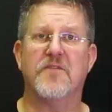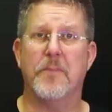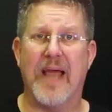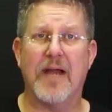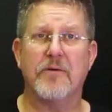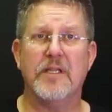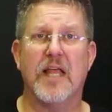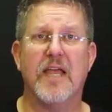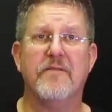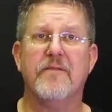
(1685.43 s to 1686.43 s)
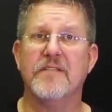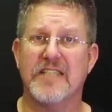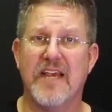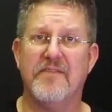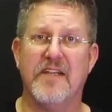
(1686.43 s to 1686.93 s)
for battery life,
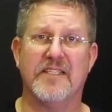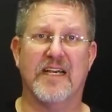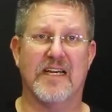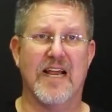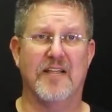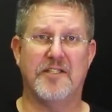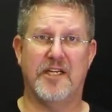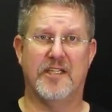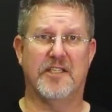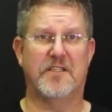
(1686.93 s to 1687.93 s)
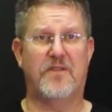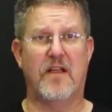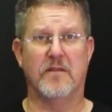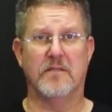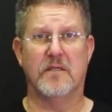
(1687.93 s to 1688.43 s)
safety, and technology is as
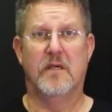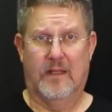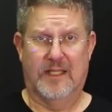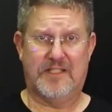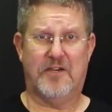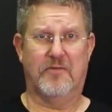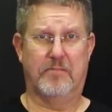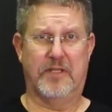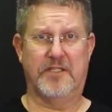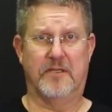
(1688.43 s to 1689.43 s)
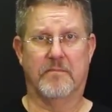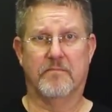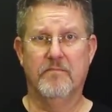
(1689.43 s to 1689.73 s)
follows. Let's start with Blizzard.